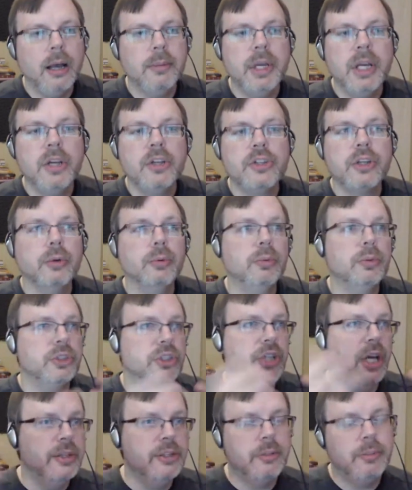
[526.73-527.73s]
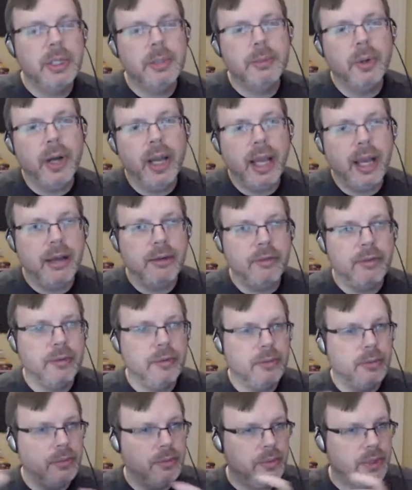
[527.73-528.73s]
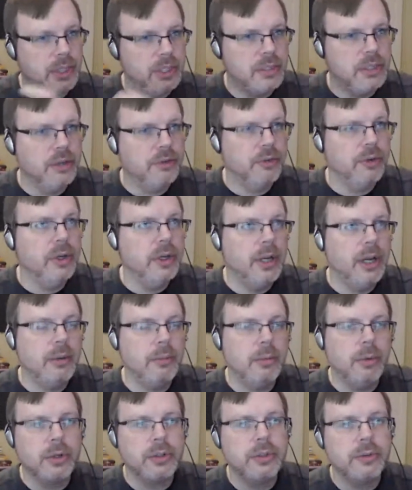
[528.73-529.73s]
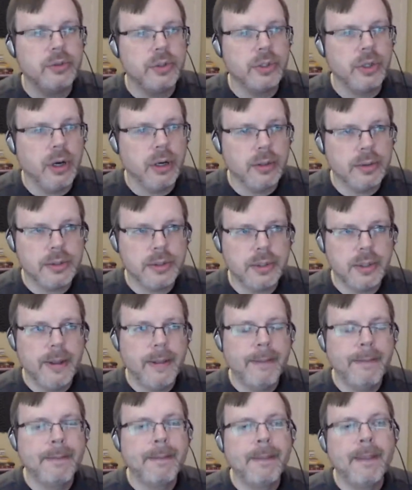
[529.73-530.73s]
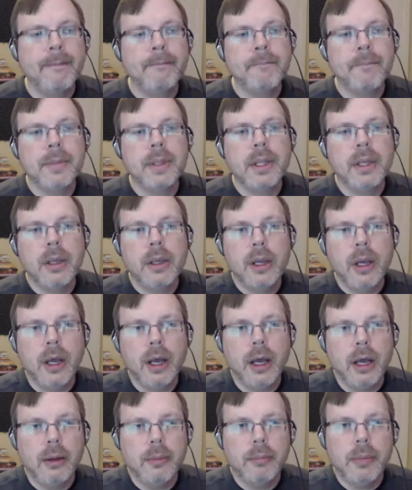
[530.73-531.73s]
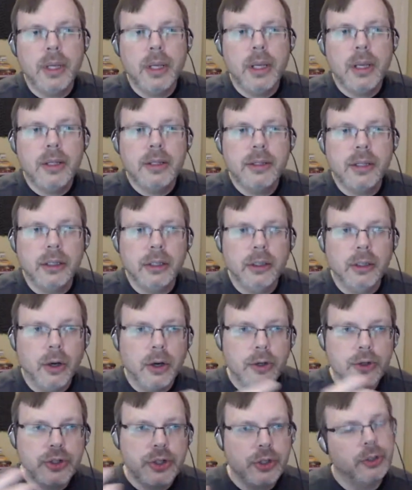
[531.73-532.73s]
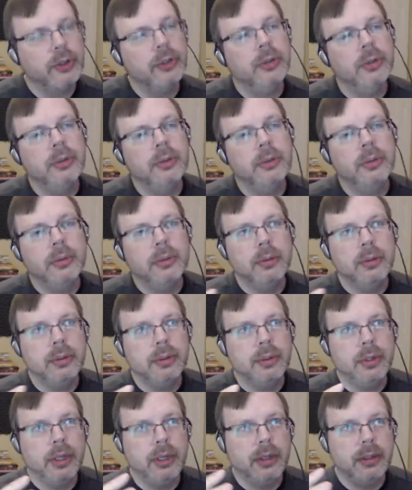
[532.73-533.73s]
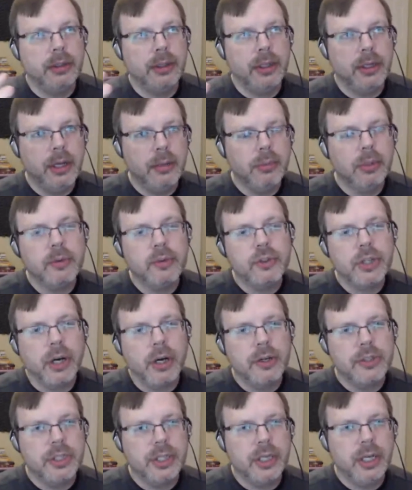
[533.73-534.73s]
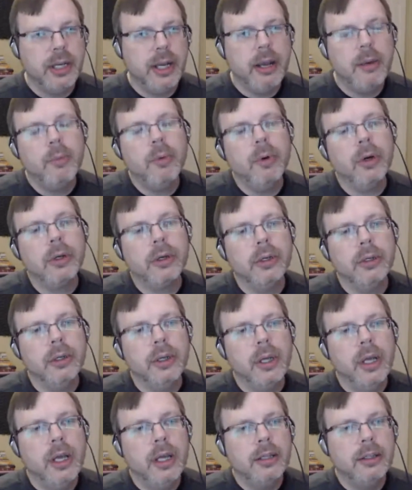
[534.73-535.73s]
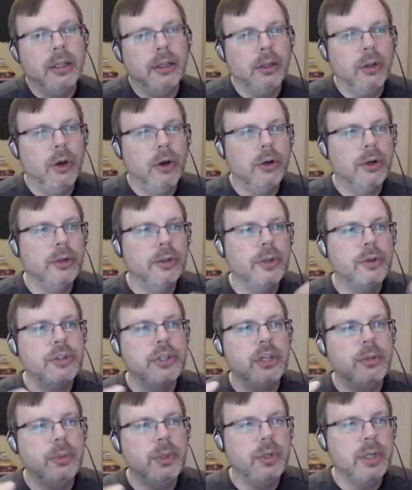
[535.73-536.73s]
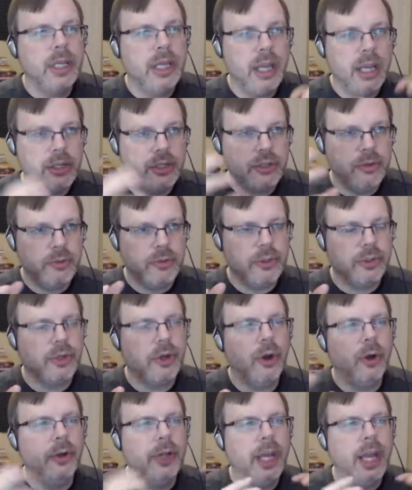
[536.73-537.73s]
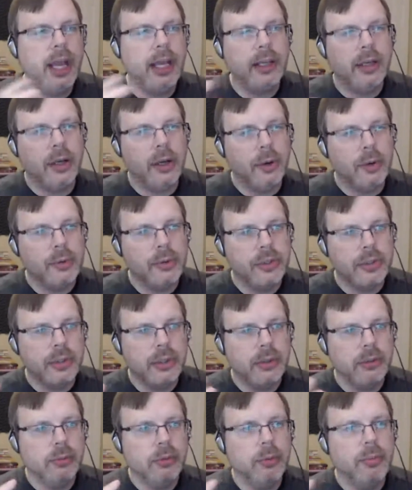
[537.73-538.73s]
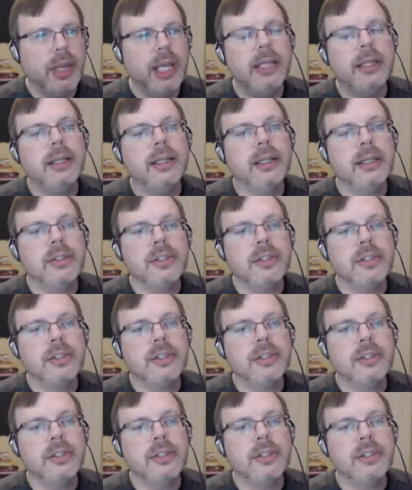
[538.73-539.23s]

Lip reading: So tons of people have these different networks of shards. The larger the number of shards in a network, the longer those communications, which are called echoes, remain in it.